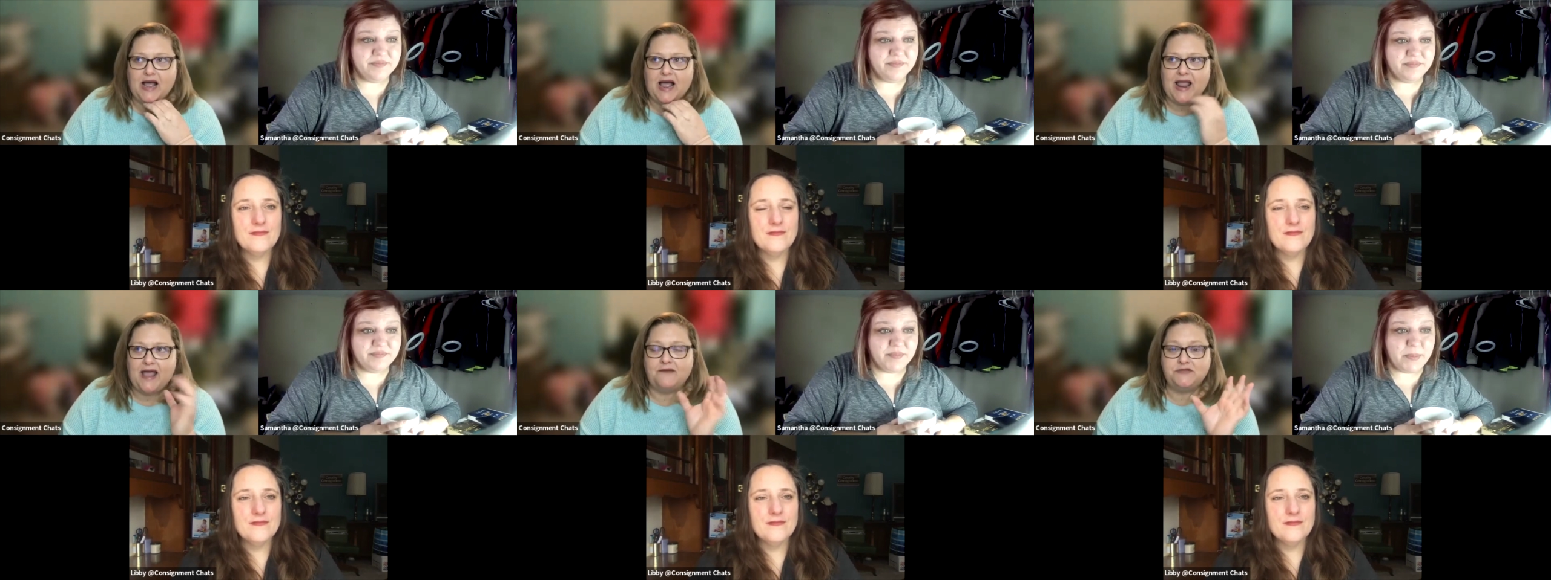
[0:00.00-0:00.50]

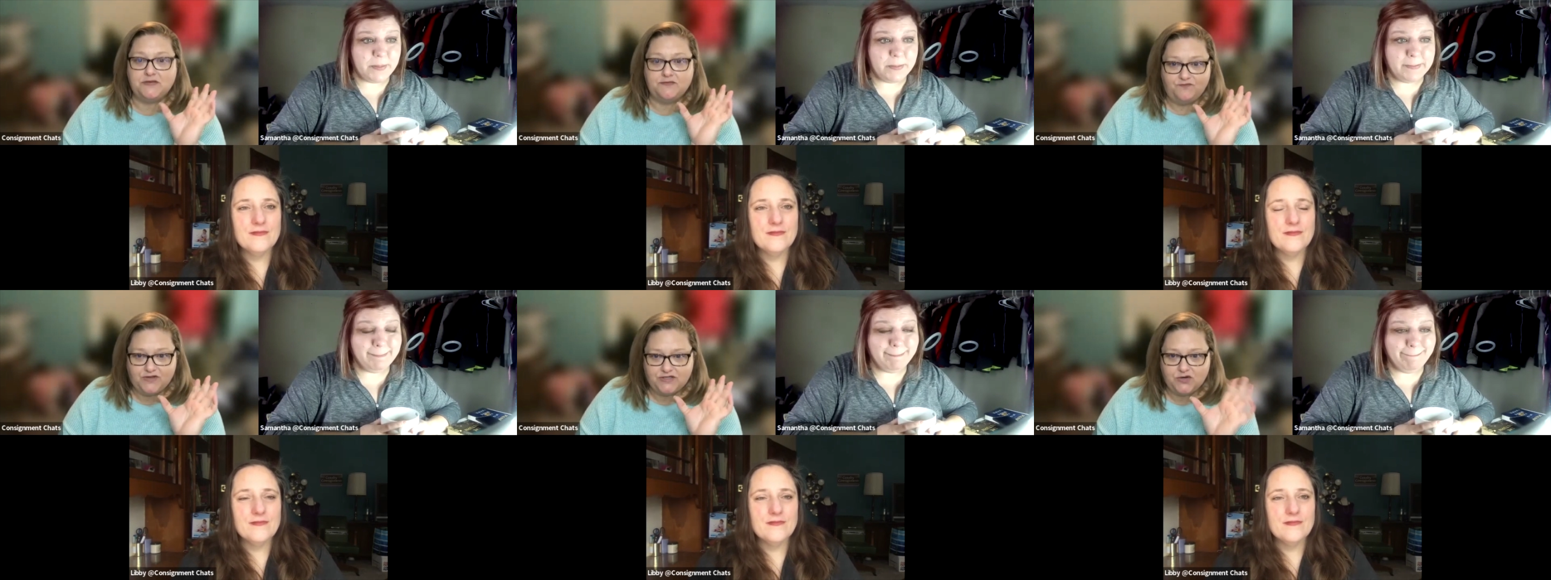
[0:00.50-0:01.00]
Speaker 1: I have some
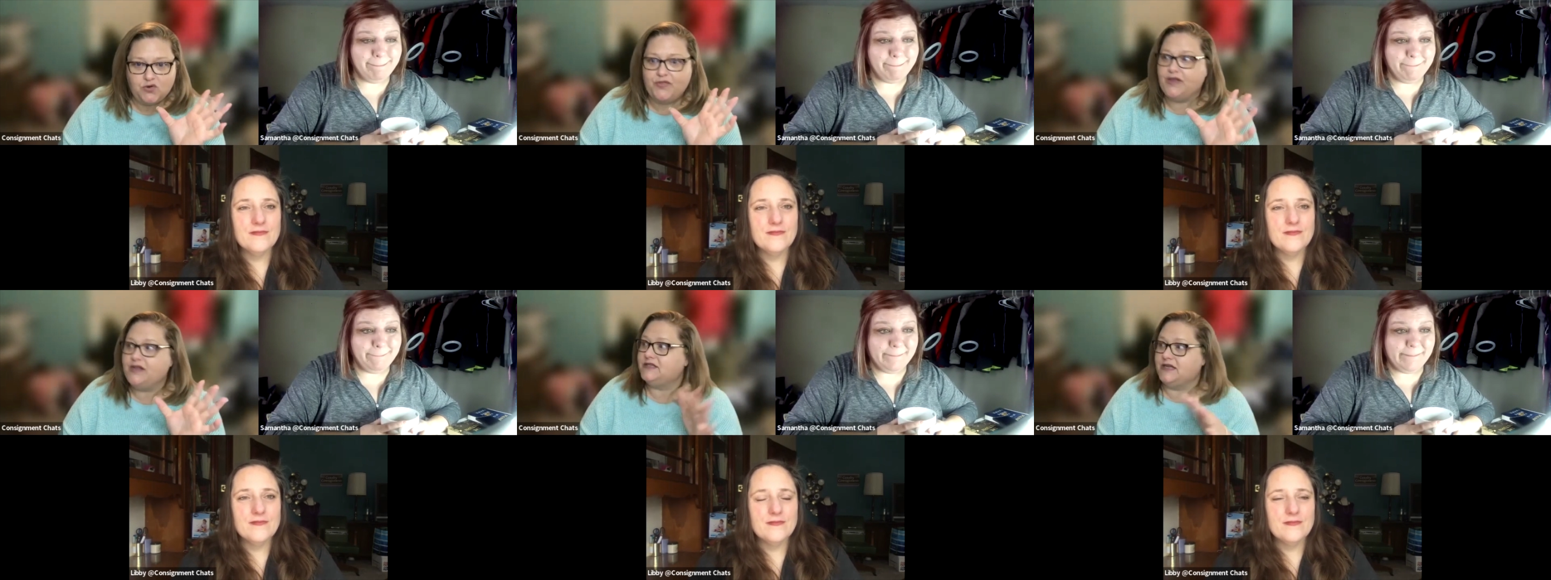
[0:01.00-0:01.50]
physical
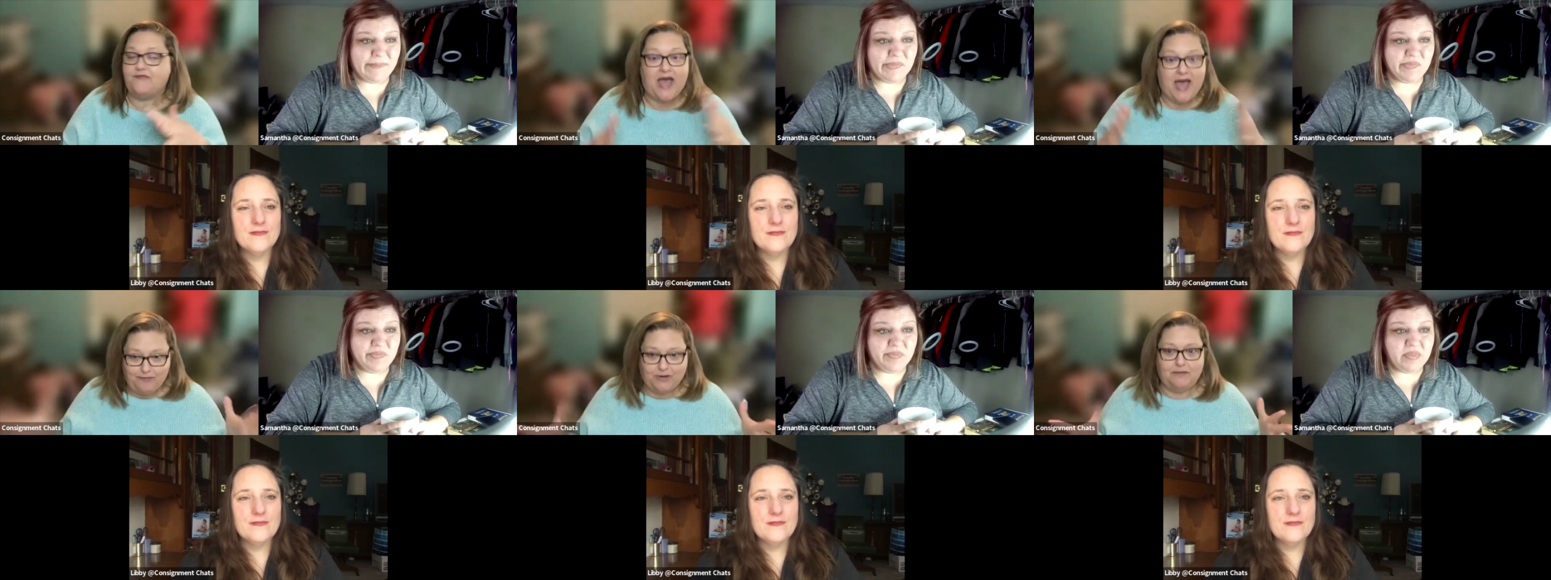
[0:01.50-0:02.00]
things that have
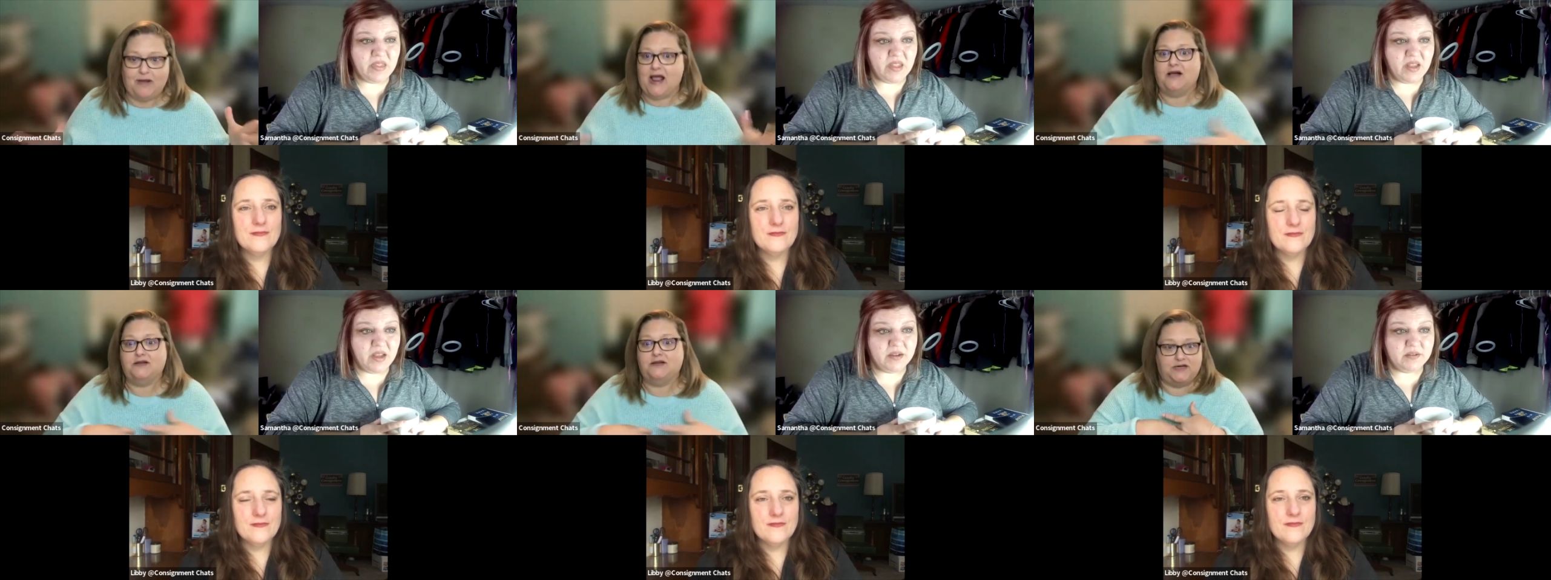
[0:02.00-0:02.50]
happened in my
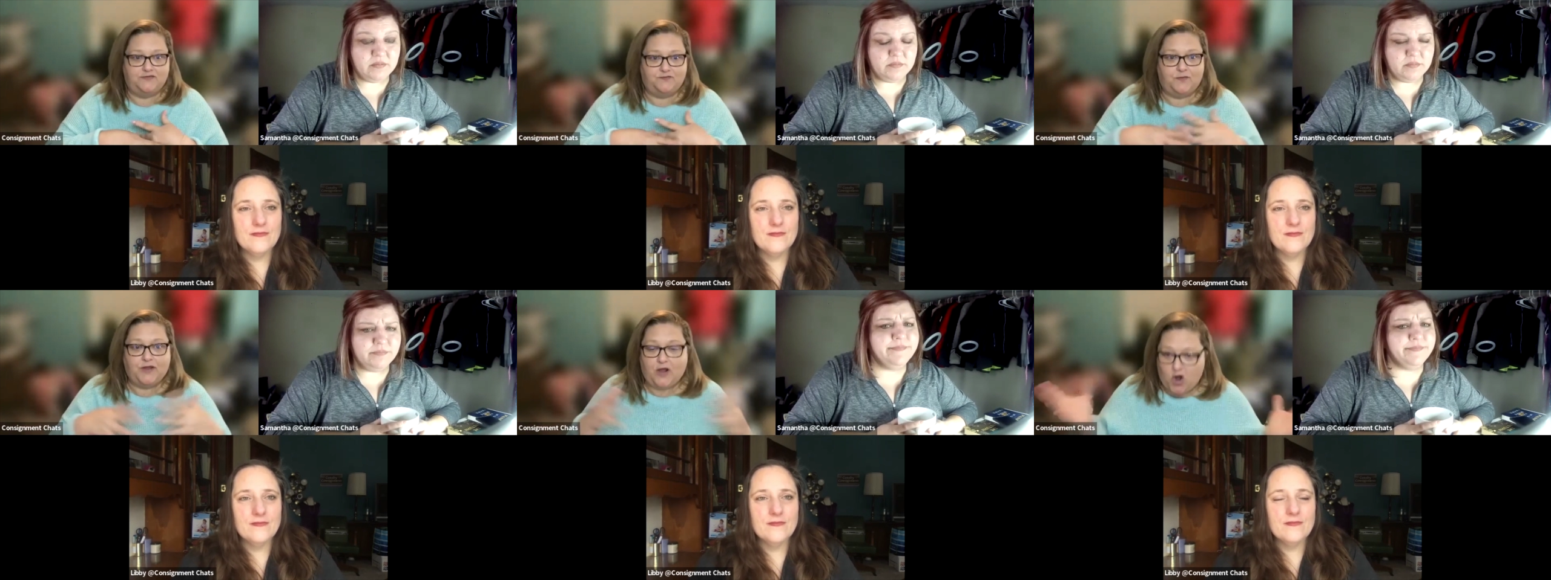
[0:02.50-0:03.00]
house that have
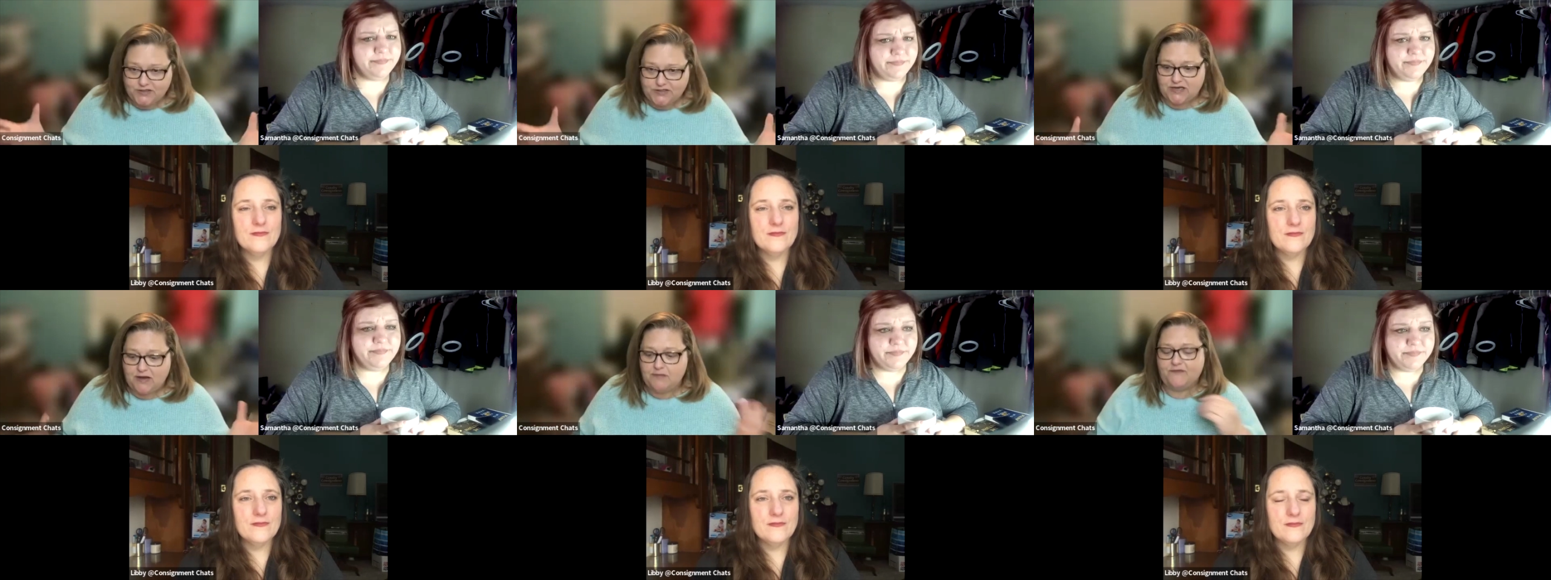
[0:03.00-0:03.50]
caused
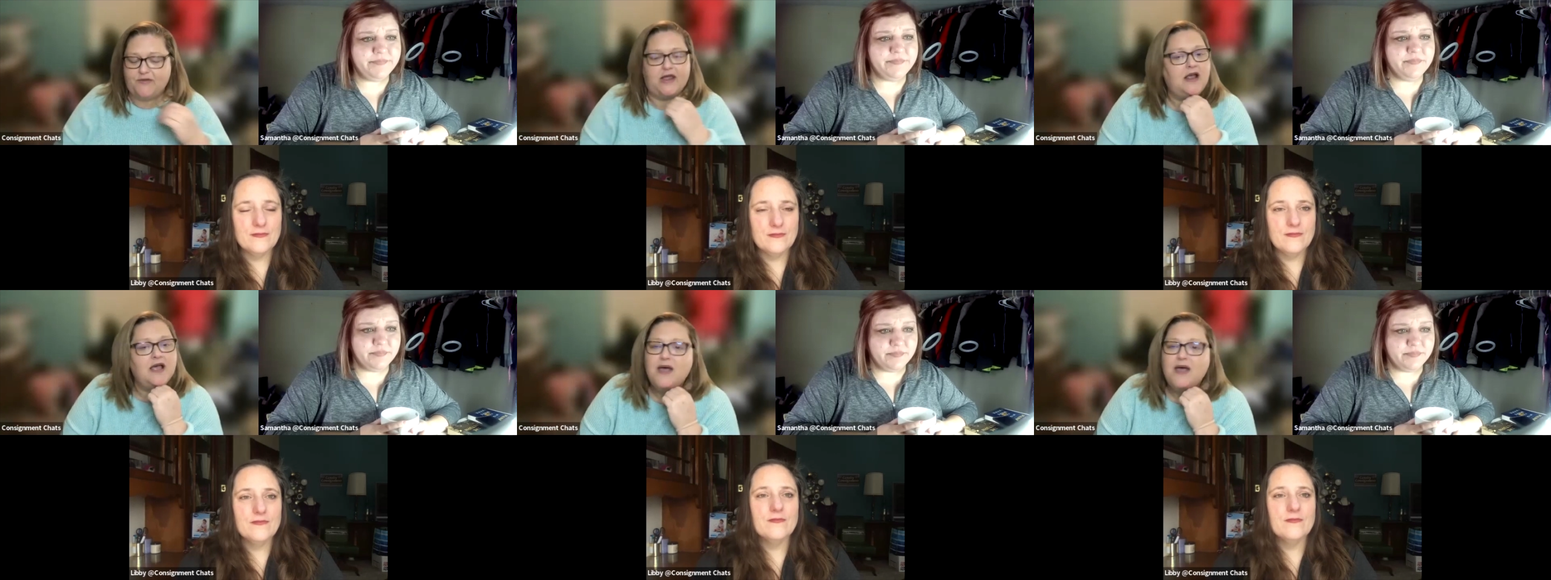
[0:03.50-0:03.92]
some of it,